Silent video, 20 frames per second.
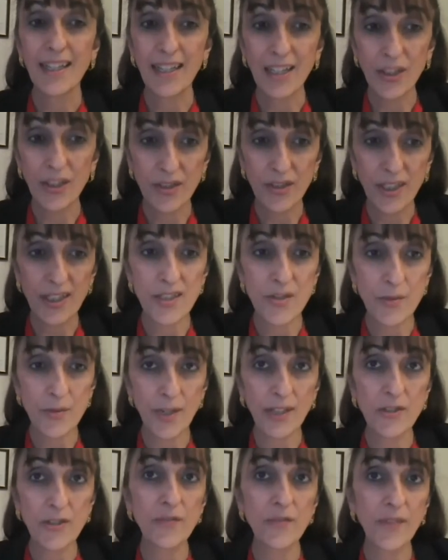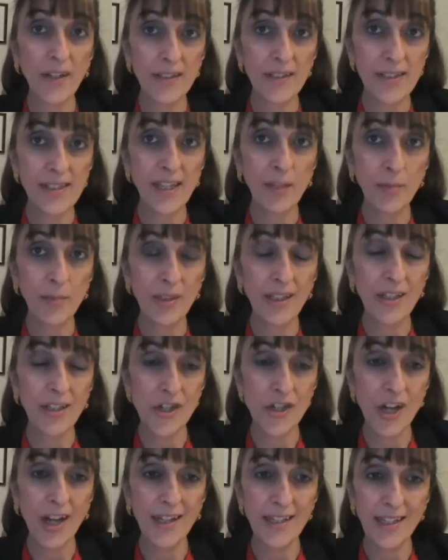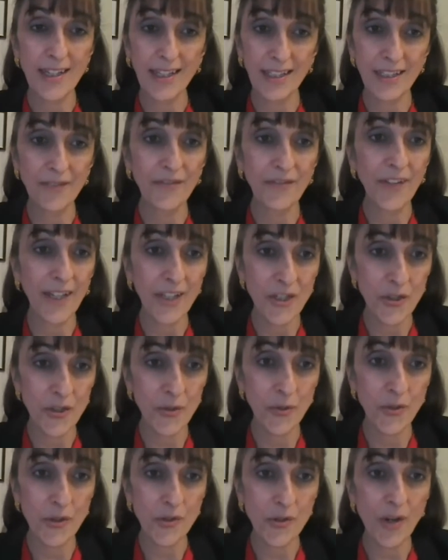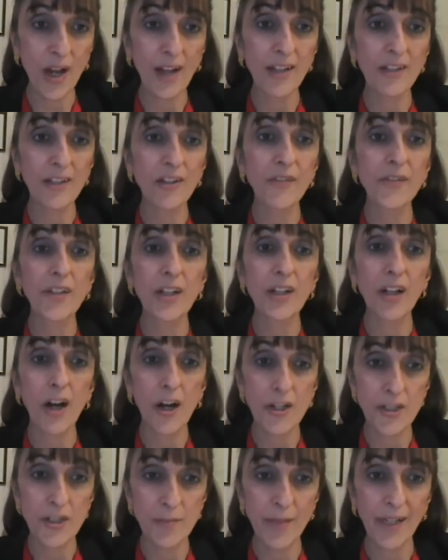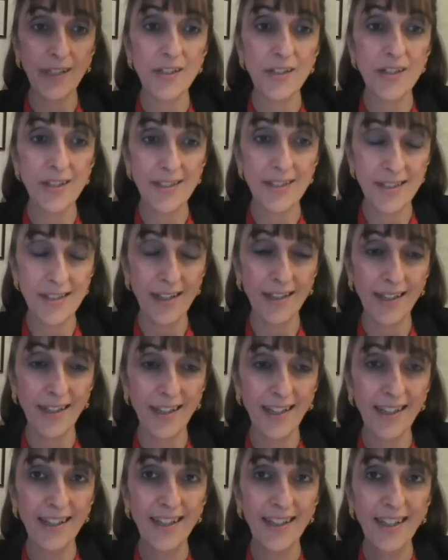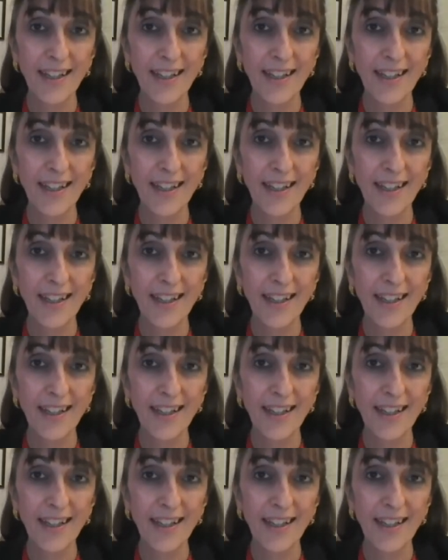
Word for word: increased rates of unstable angina in the phase two trial of the COSMIC study.